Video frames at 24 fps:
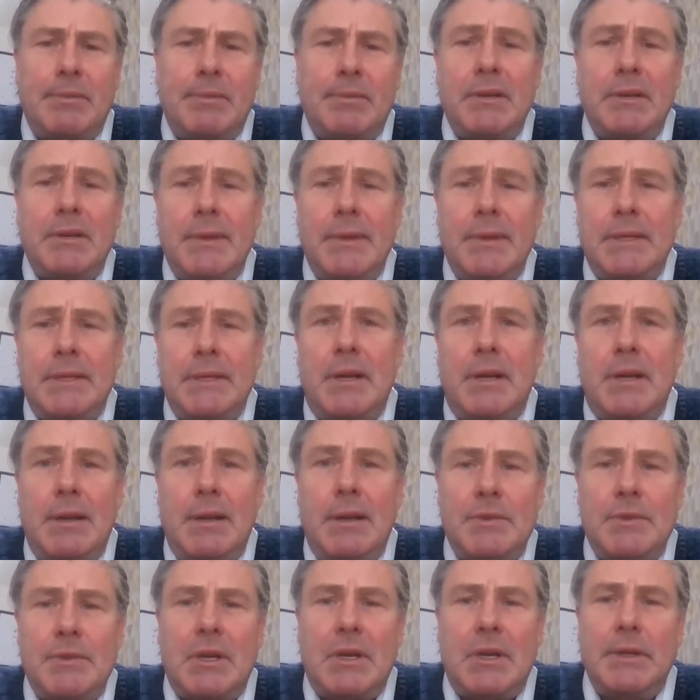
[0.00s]
I wrote for the
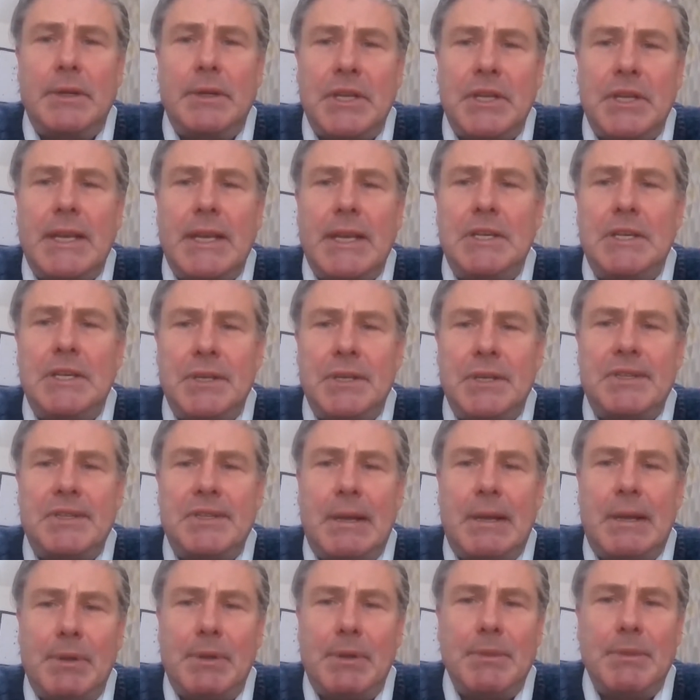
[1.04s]
Times Higher Education
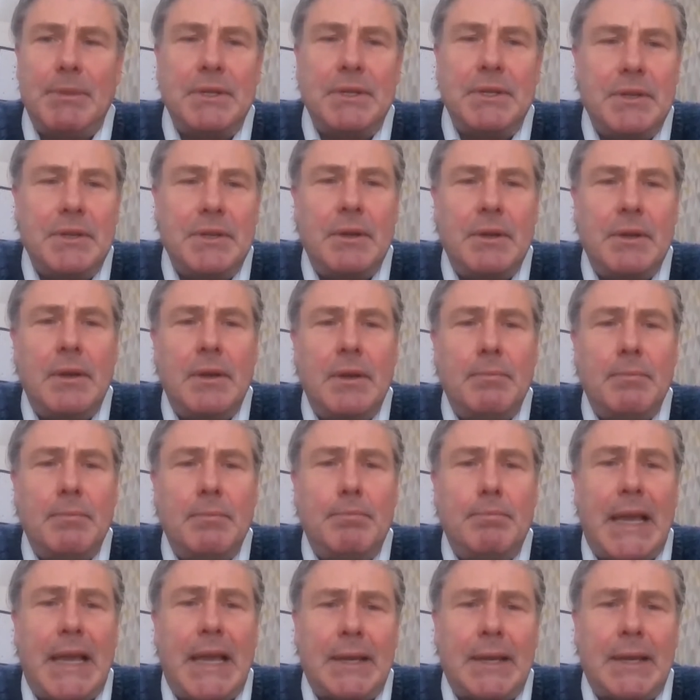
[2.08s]
supplement
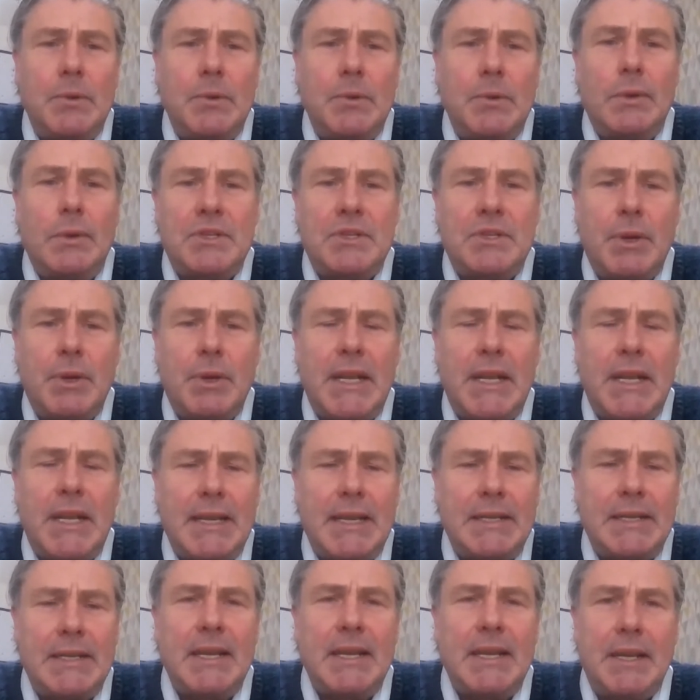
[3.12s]
back in August
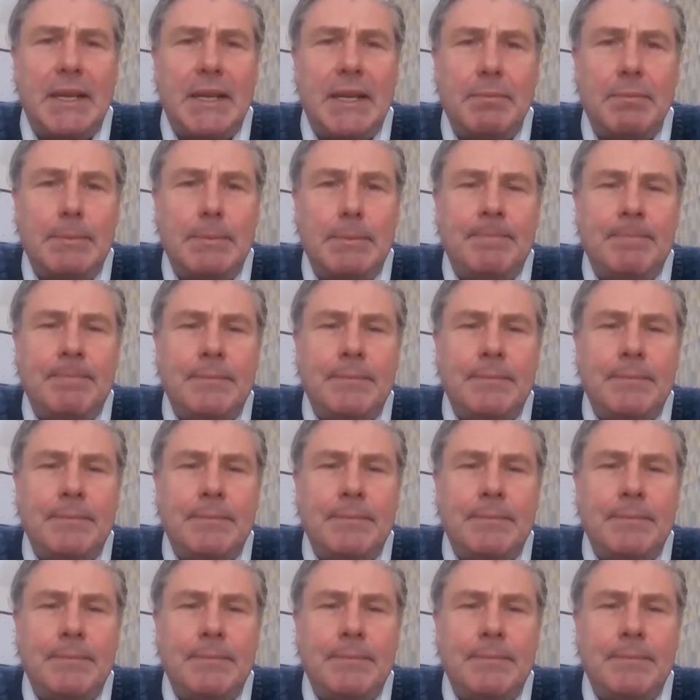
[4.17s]
2018,